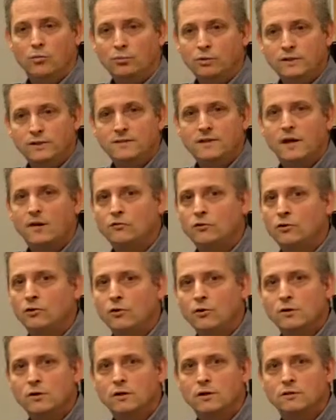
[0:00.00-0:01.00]
Please have a
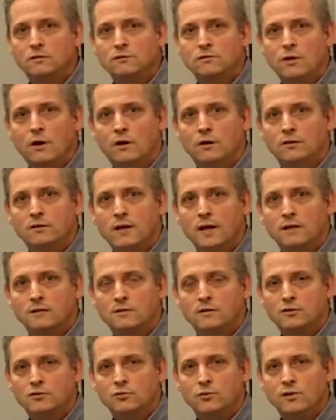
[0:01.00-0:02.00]
look and
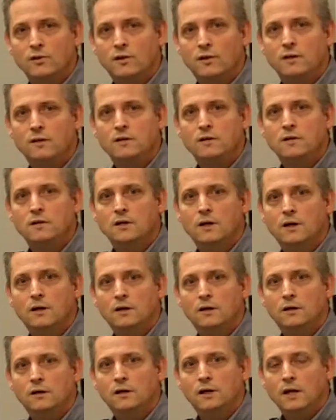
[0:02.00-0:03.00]
contact us with any
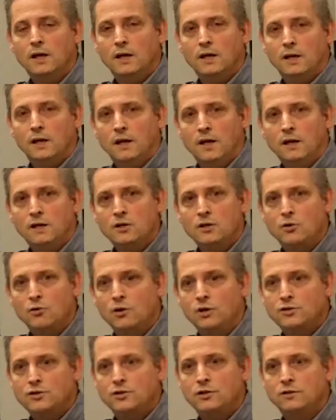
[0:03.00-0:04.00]

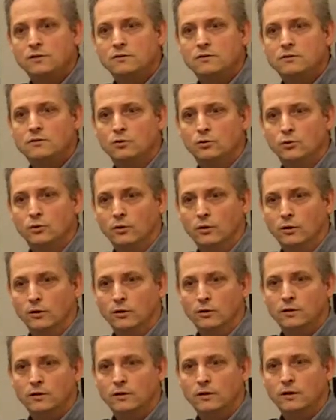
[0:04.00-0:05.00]
questions
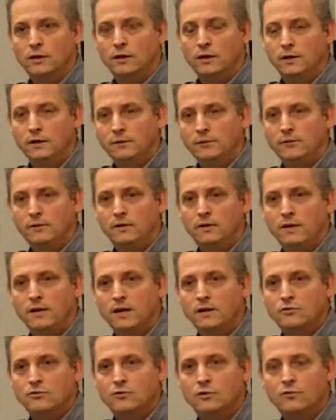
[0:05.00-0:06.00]
or
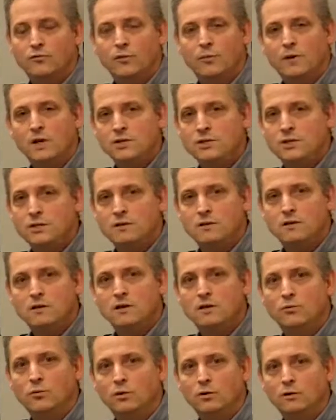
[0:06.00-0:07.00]
extra information you
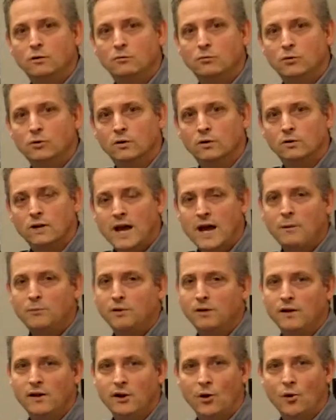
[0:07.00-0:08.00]
need. We're
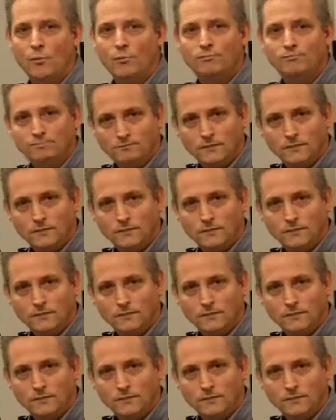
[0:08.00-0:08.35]
happy to help.